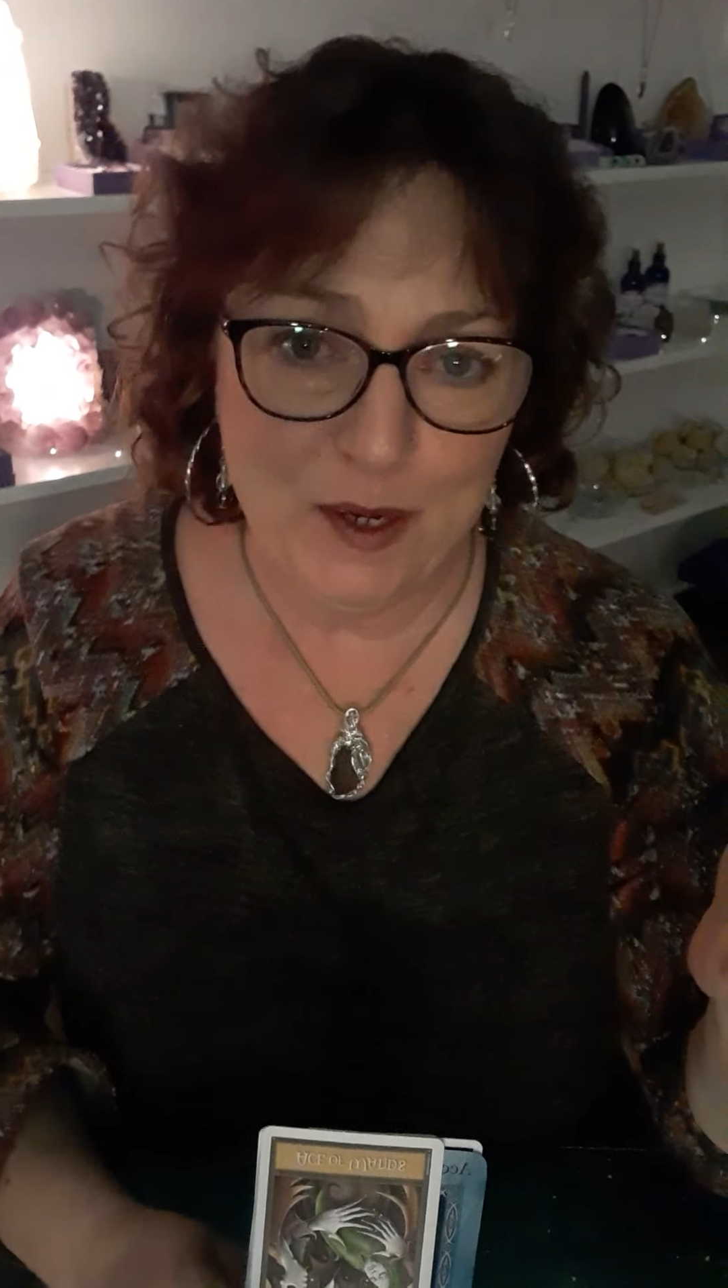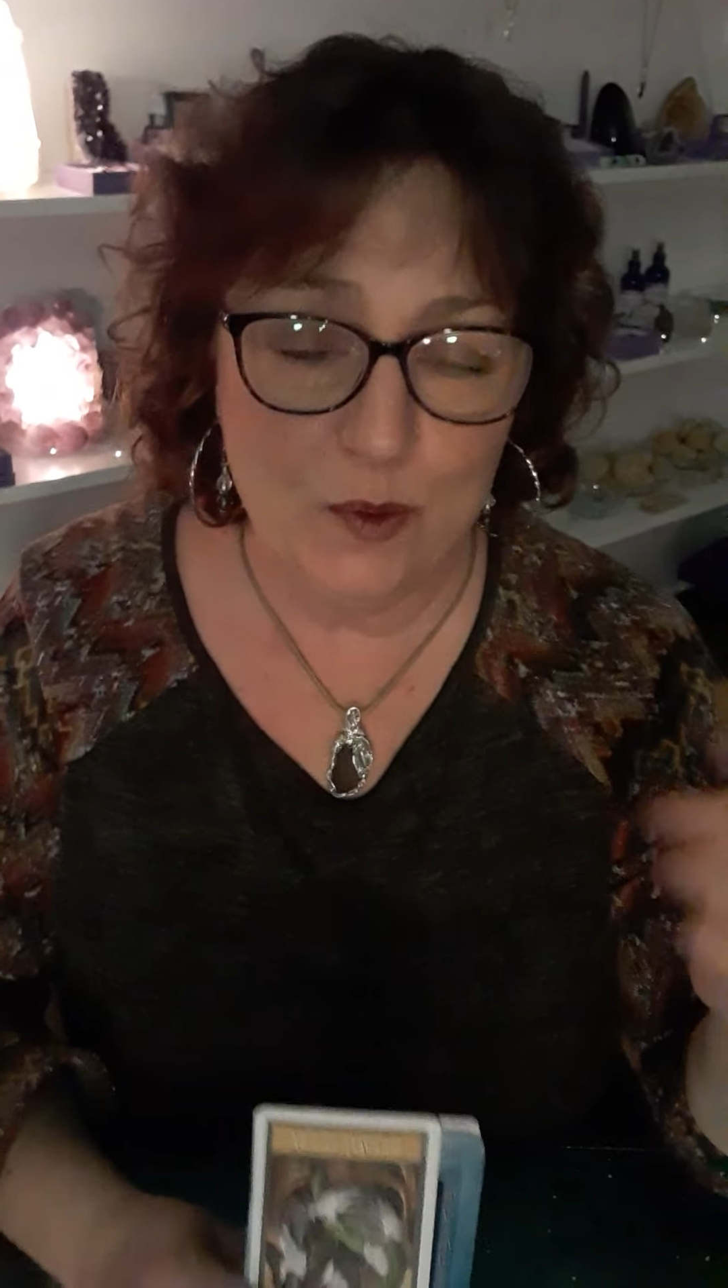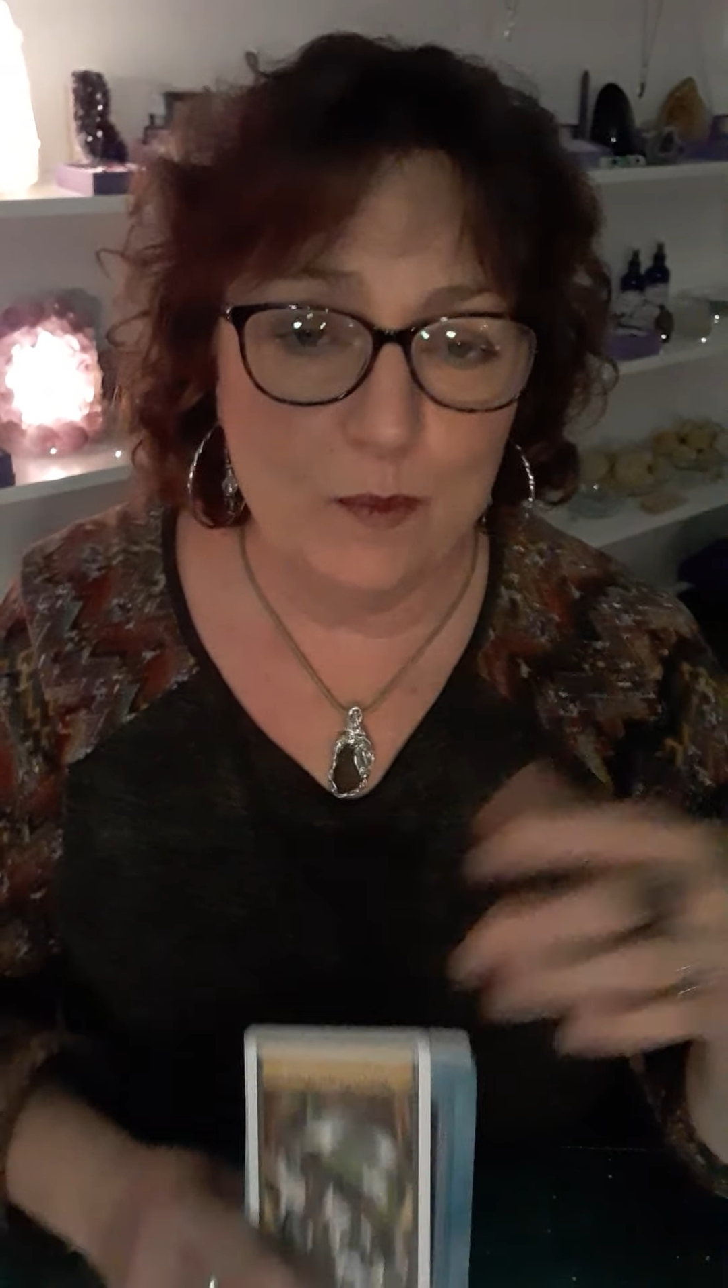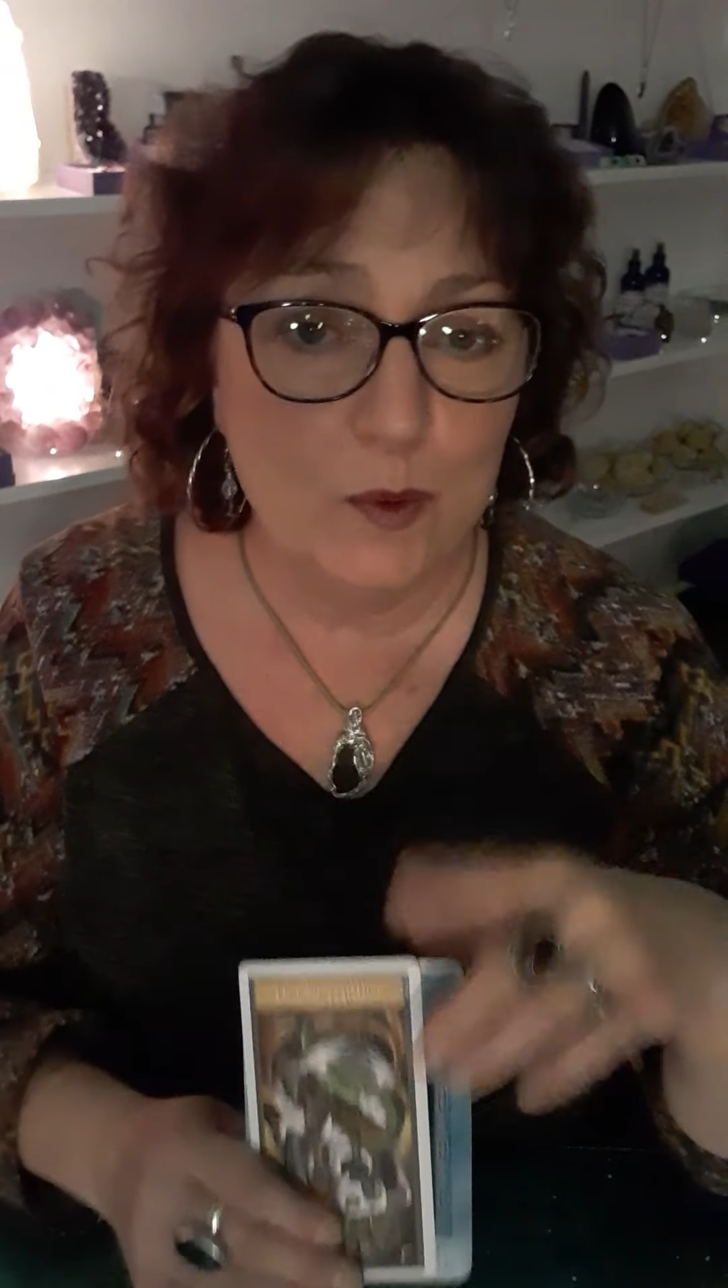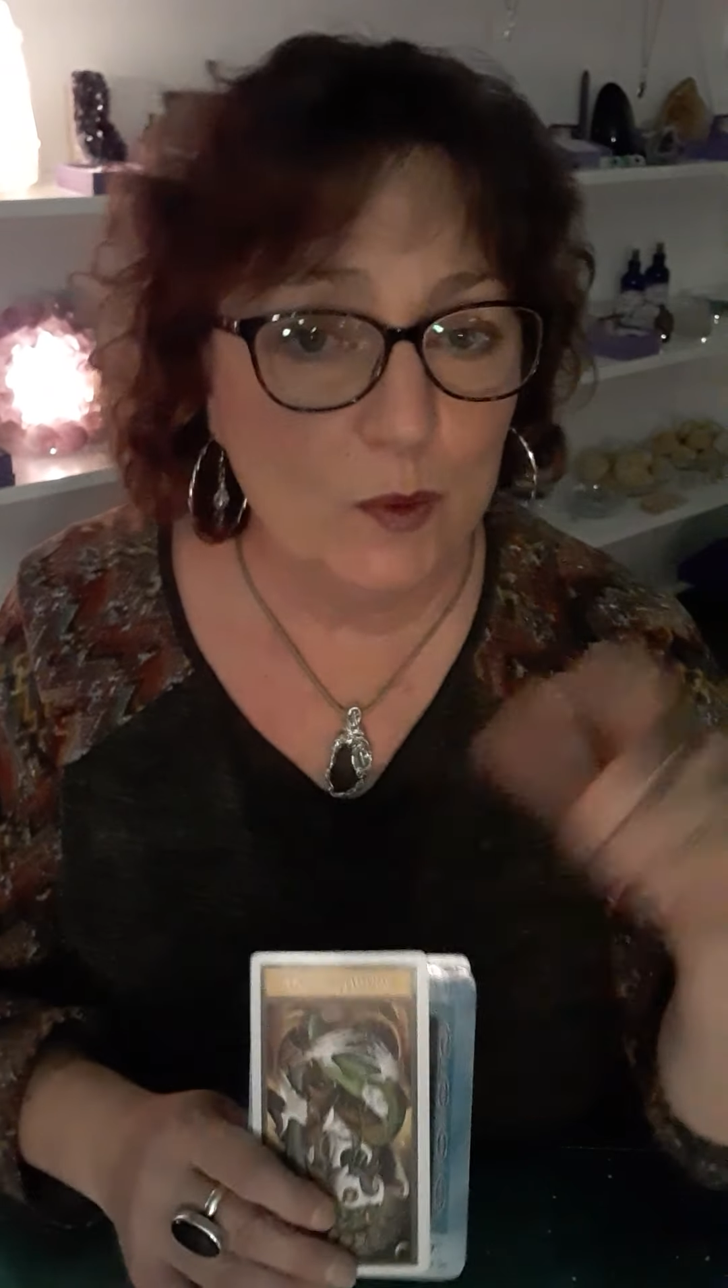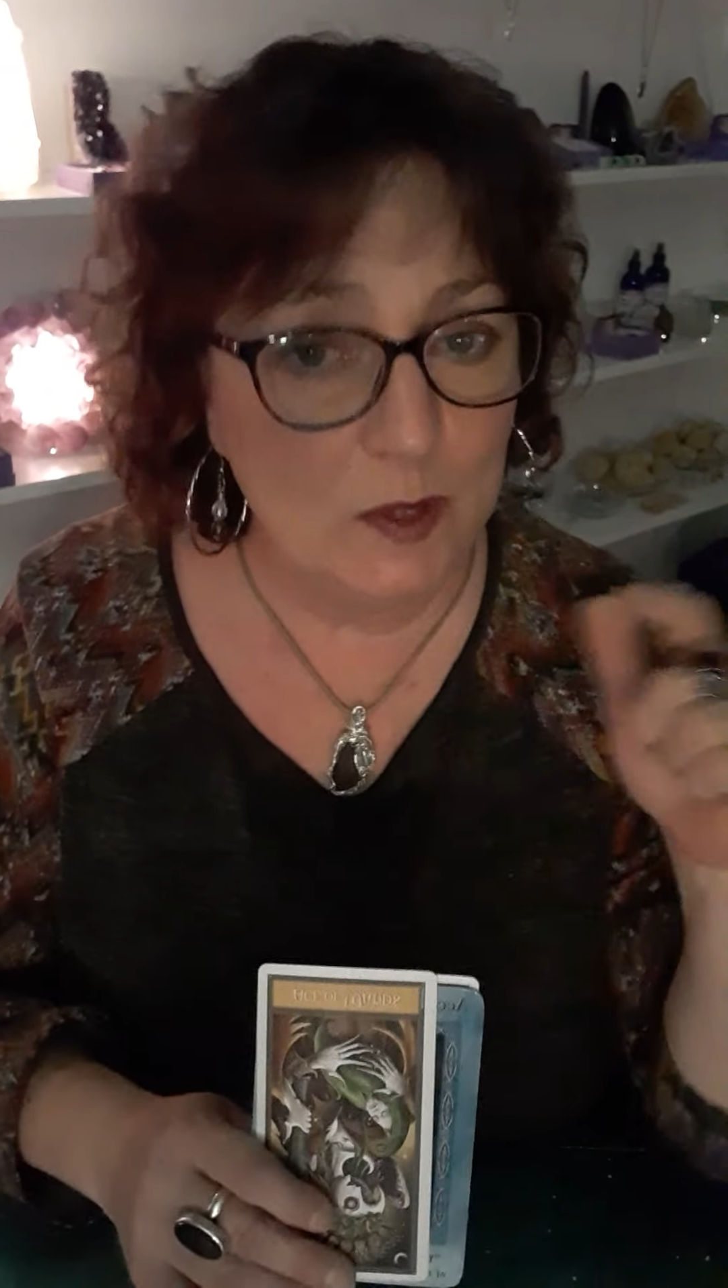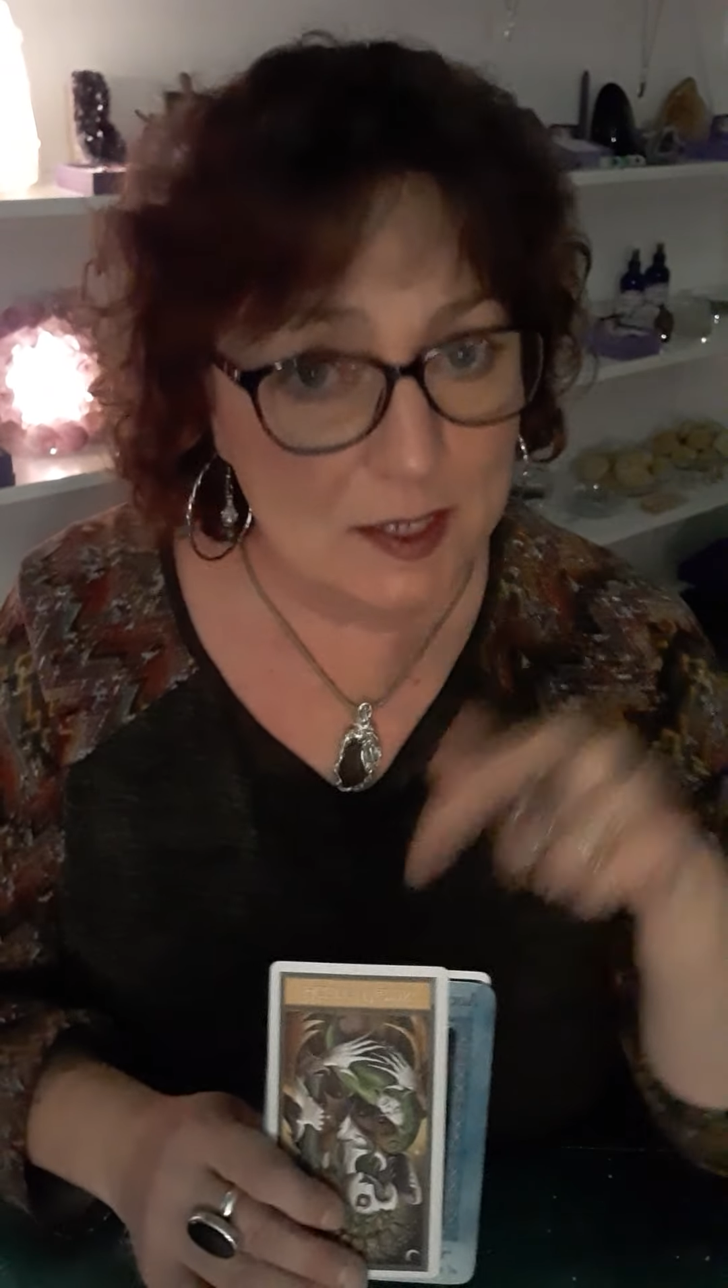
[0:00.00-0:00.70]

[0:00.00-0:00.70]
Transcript: new moon.